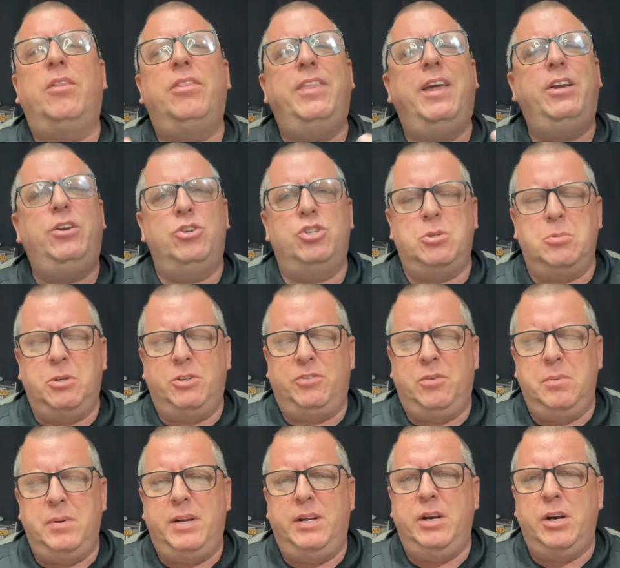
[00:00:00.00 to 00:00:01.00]
thank you so much for
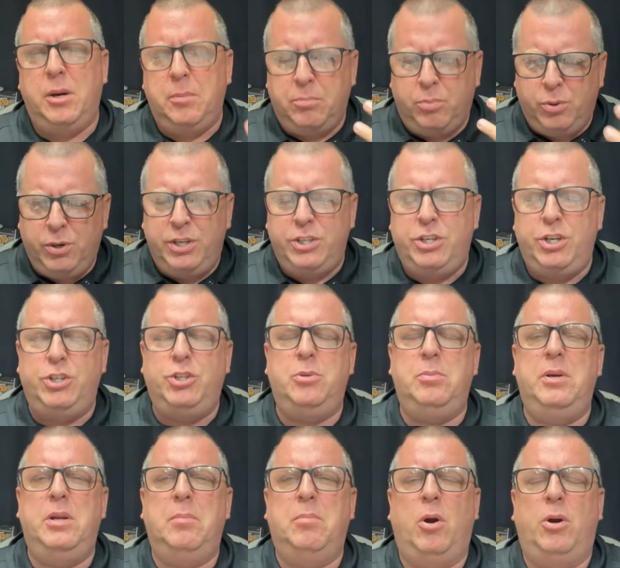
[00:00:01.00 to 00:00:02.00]
being here. Appreciate you
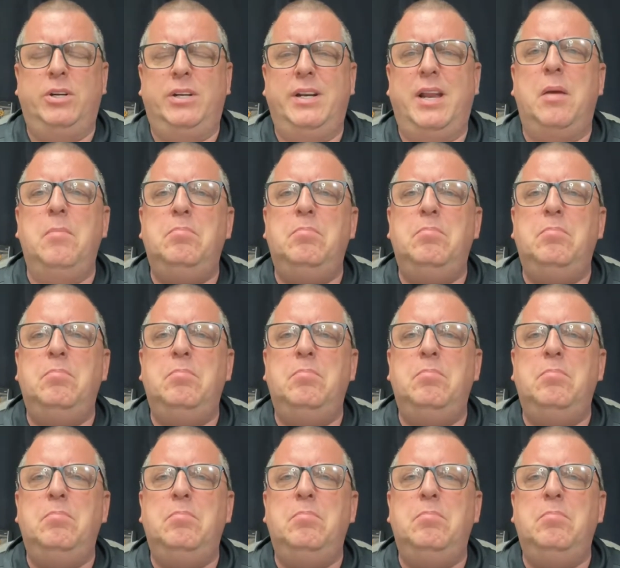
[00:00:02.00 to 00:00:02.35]
being a part today.